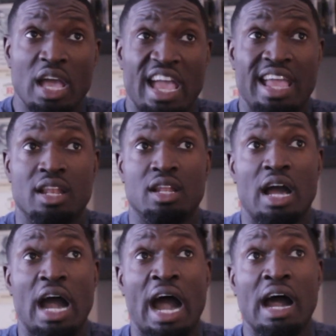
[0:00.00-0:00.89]
And
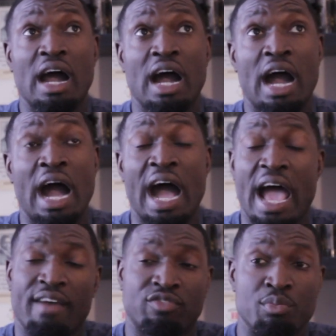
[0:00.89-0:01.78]
I
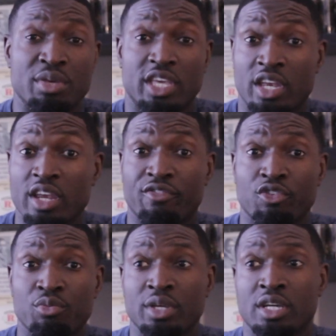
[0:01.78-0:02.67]
have to be careful
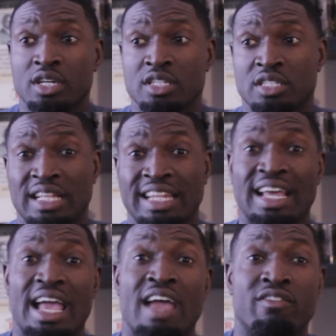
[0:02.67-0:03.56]
because now
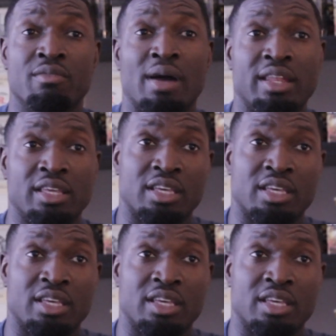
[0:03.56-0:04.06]
not everybody